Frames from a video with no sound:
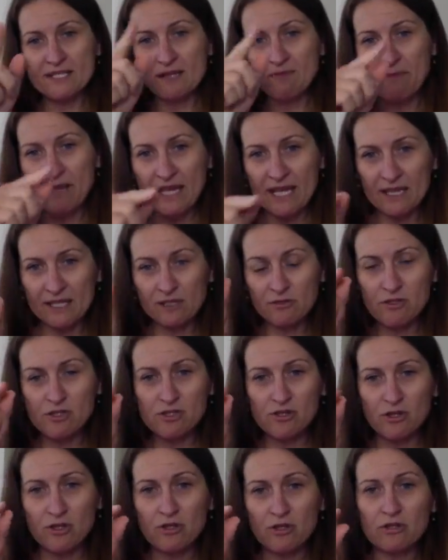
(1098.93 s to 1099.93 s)
and make a little
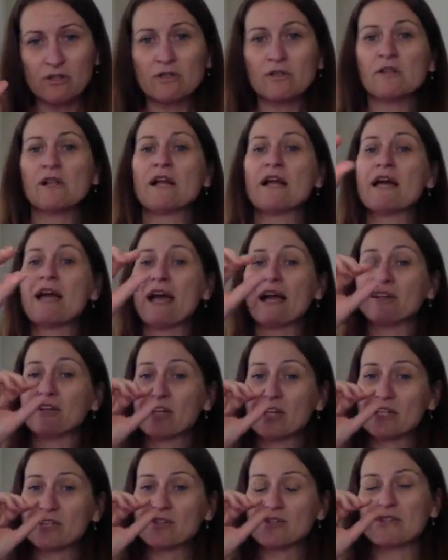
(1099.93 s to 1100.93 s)
circle, and you
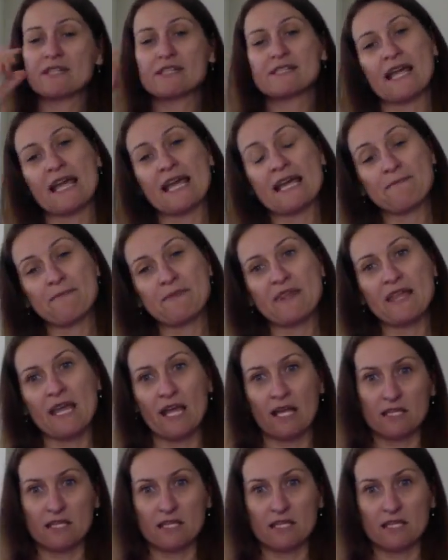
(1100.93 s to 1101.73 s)
can do the same thing.